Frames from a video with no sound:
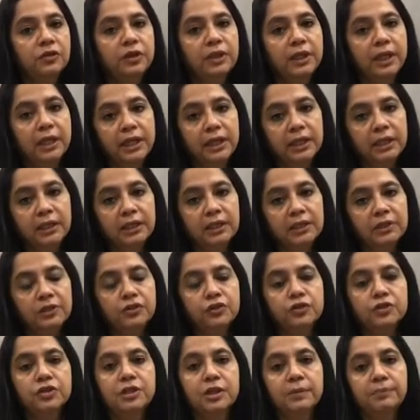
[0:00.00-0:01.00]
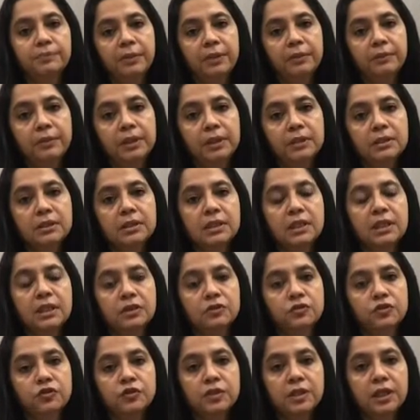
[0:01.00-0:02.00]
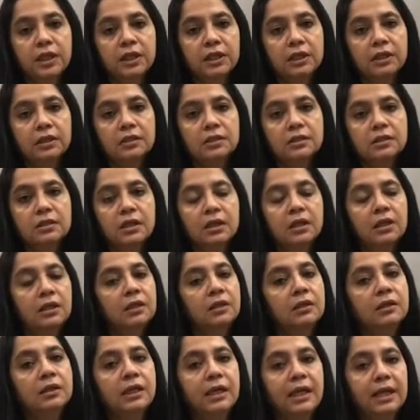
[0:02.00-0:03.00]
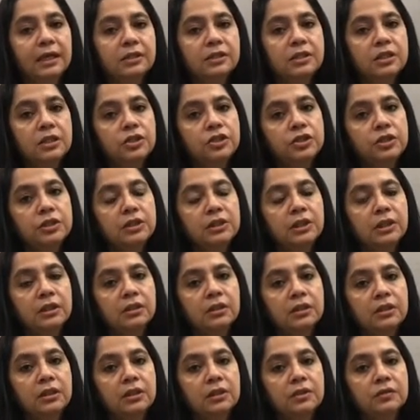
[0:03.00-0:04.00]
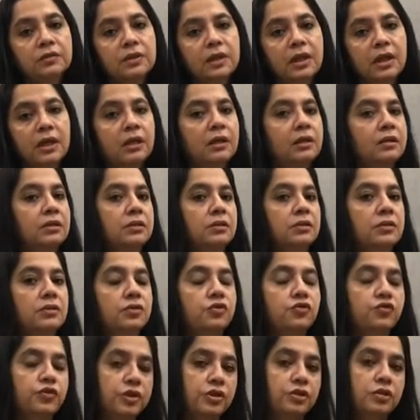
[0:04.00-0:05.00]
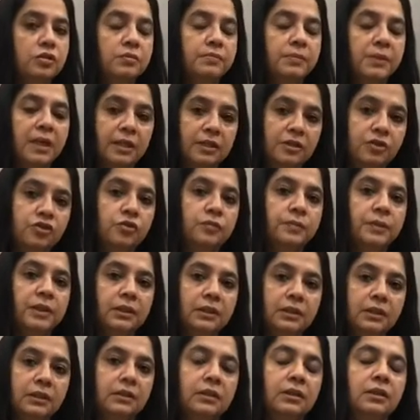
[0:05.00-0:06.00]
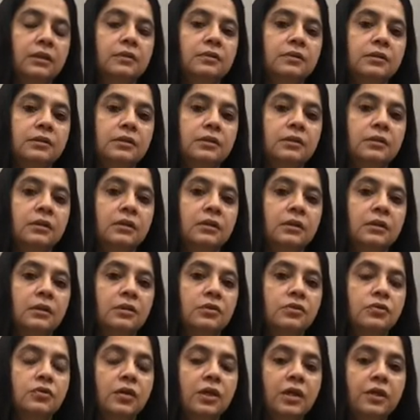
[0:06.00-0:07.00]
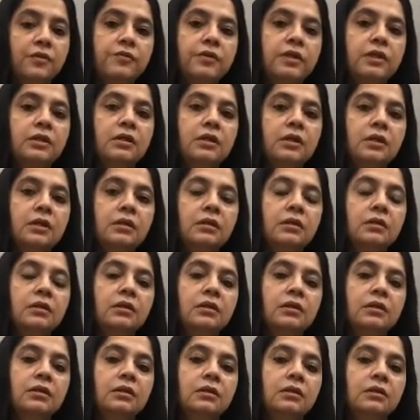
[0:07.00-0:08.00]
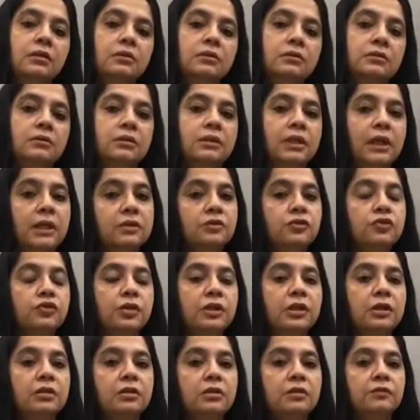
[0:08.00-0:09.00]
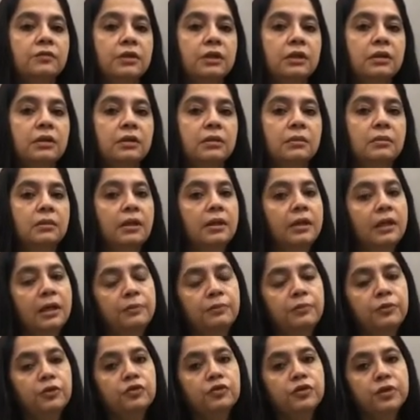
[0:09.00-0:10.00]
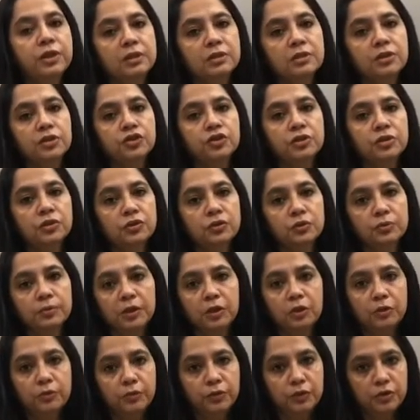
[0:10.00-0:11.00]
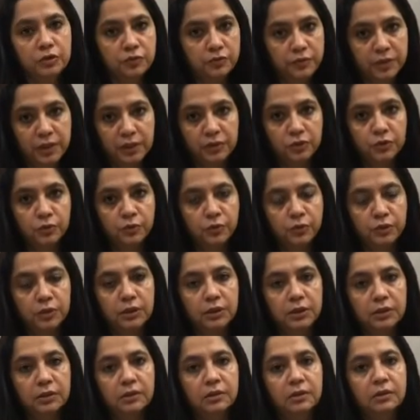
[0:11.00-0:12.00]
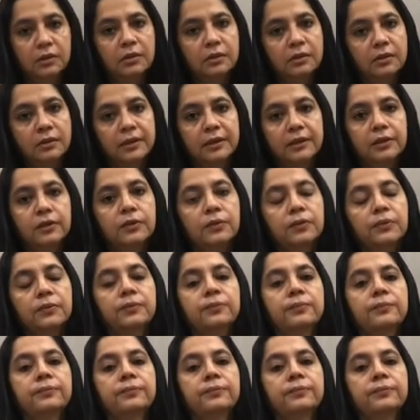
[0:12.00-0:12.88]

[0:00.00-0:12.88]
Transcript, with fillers: your diet your supplements exercise relaxation techniques and stress management techniques so everything uh, done together will help you transition to menopause very smoothly. Thank you.